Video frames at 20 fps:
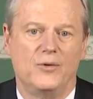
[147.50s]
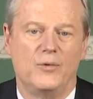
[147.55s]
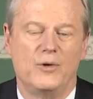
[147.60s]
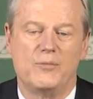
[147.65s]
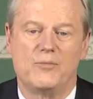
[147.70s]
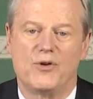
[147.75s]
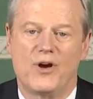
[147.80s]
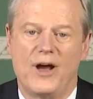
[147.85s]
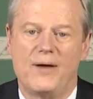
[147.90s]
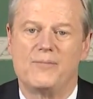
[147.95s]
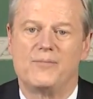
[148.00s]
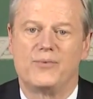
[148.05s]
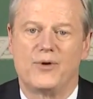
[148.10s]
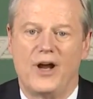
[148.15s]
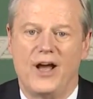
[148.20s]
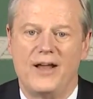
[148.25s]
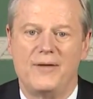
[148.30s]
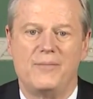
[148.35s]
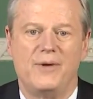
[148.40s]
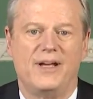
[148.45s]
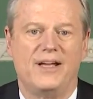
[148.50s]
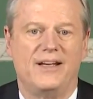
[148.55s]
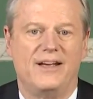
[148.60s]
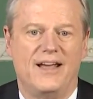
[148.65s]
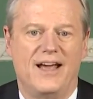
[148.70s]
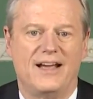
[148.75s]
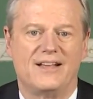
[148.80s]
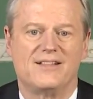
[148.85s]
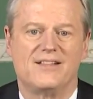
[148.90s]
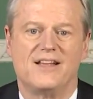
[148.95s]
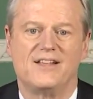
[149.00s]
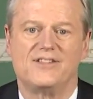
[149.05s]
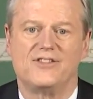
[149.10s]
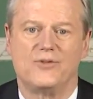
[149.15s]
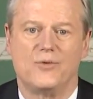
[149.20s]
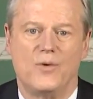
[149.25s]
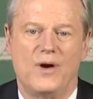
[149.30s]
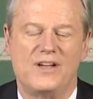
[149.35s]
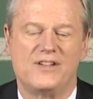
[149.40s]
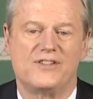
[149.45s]
We brought broadband access
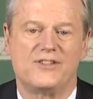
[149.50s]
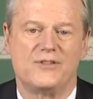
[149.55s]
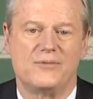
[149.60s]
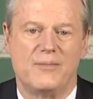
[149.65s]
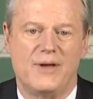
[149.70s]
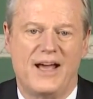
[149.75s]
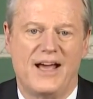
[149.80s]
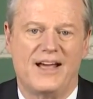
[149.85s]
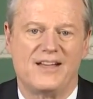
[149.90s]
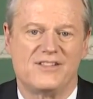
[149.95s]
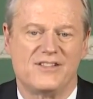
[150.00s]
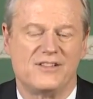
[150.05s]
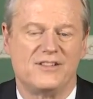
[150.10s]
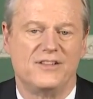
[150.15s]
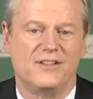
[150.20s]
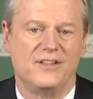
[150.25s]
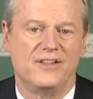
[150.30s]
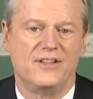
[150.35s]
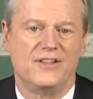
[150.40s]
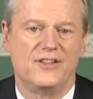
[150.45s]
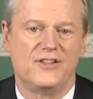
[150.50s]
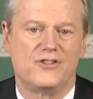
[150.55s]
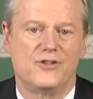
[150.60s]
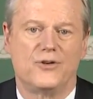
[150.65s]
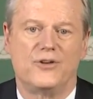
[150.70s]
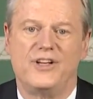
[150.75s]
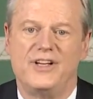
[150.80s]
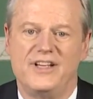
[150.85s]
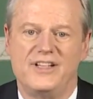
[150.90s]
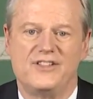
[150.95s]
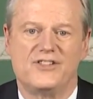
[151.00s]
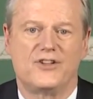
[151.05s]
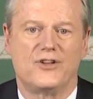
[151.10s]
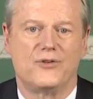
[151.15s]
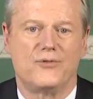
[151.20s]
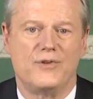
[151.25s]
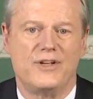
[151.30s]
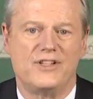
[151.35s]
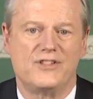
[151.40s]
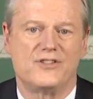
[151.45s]
to Western Mass so kids
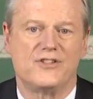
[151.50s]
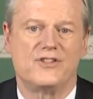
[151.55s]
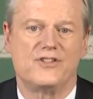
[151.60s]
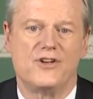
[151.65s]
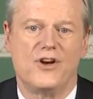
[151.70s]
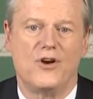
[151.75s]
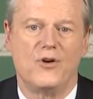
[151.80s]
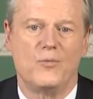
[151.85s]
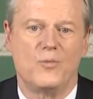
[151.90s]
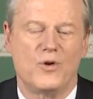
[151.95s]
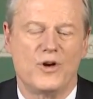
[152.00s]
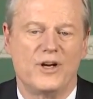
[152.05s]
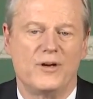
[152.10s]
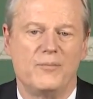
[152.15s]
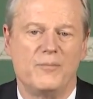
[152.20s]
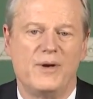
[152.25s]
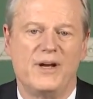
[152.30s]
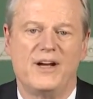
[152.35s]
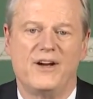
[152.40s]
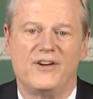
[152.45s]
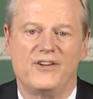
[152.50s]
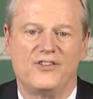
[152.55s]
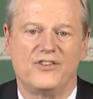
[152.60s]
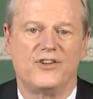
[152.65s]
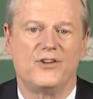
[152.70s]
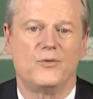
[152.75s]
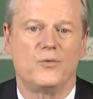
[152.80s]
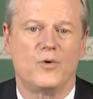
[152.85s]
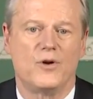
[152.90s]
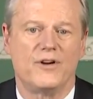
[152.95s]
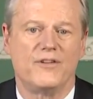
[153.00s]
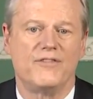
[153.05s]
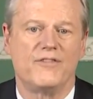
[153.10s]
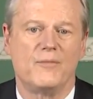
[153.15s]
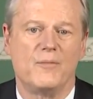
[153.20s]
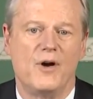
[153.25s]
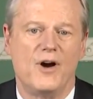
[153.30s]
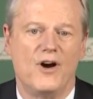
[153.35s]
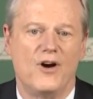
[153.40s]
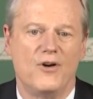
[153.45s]
could research homework, parents could work
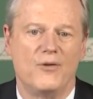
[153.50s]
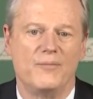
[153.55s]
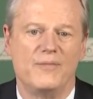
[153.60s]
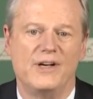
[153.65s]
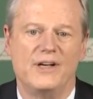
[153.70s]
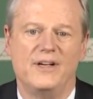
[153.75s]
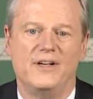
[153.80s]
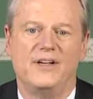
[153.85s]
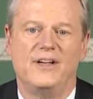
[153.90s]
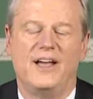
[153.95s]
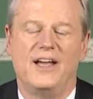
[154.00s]
from home,